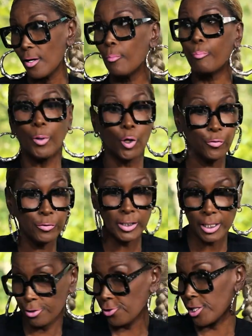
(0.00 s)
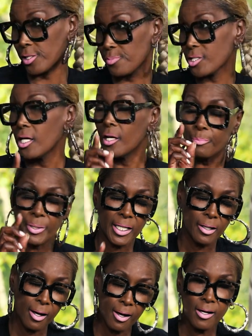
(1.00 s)
both leaderships,
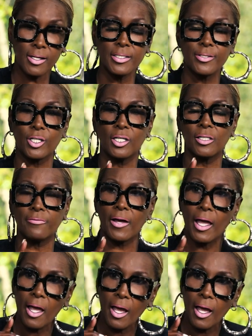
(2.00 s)
because of